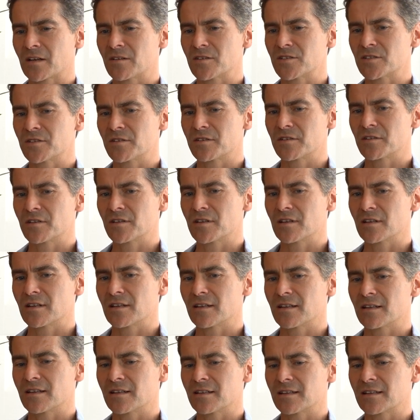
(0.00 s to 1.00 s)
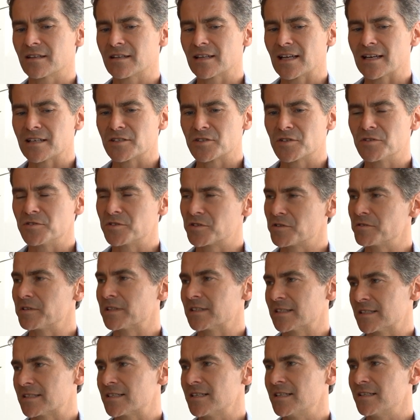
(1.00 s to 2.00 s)
So that's who's
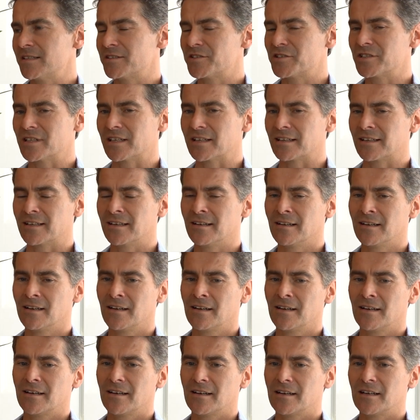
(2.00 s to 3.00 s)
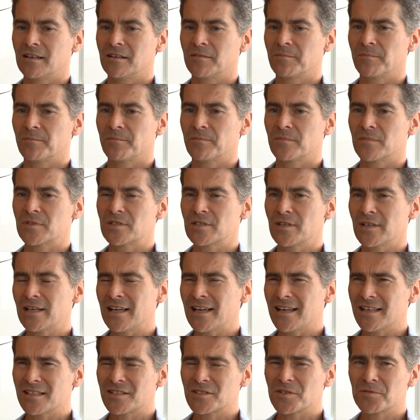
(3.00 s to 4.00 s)
doing the teaching. So
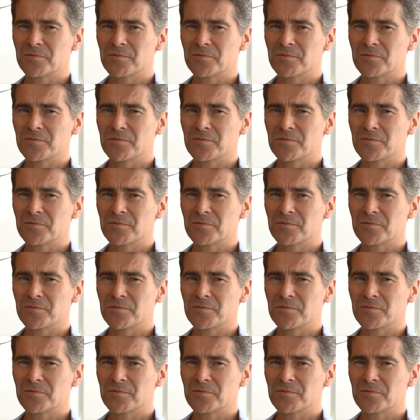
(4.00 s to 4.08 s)
yeah, it's